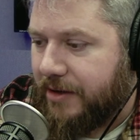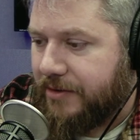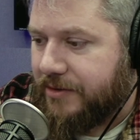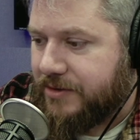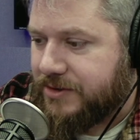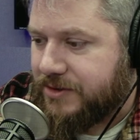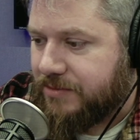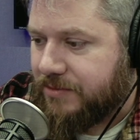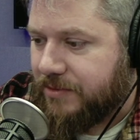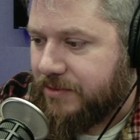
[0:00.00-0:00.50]
and
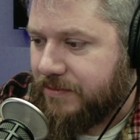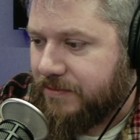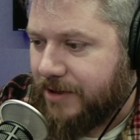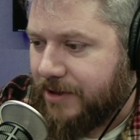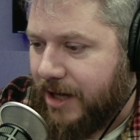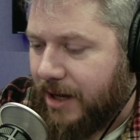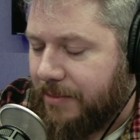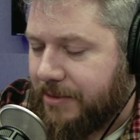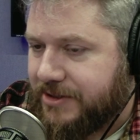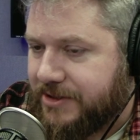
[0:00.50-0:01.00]
there's some
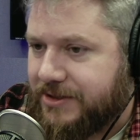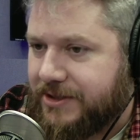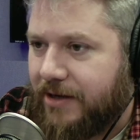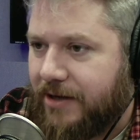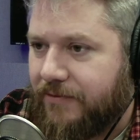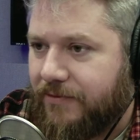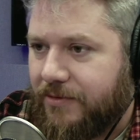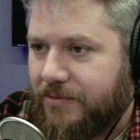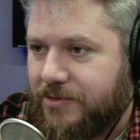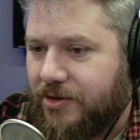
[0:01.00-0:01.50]
comics in
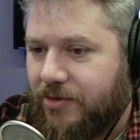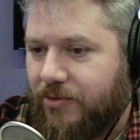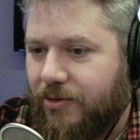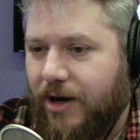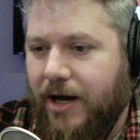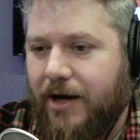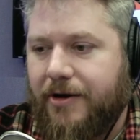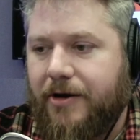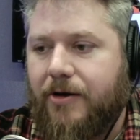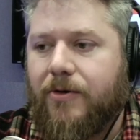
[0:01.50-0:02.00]
town from
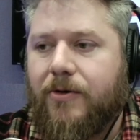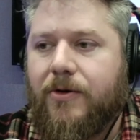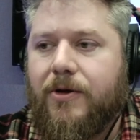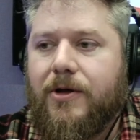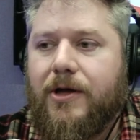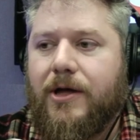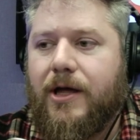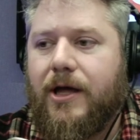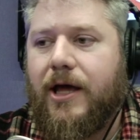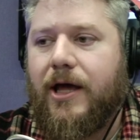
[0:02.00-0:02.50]
Toronto,
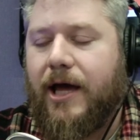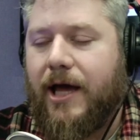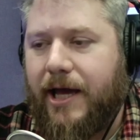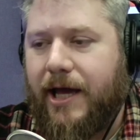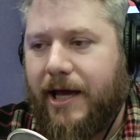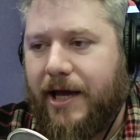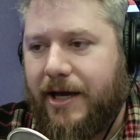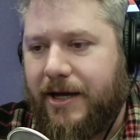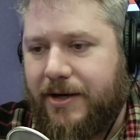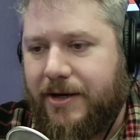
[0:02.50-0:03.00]

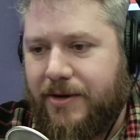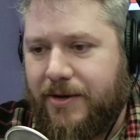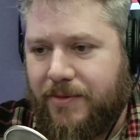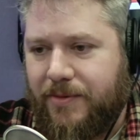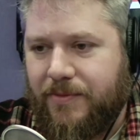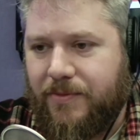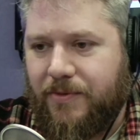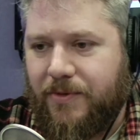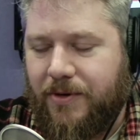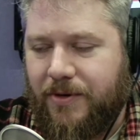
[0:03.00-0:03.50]
and
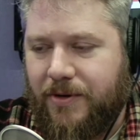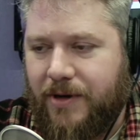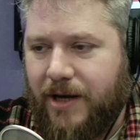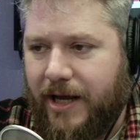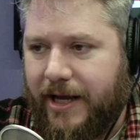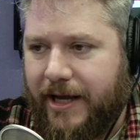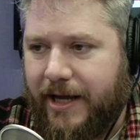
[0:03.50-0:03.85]
we were hanging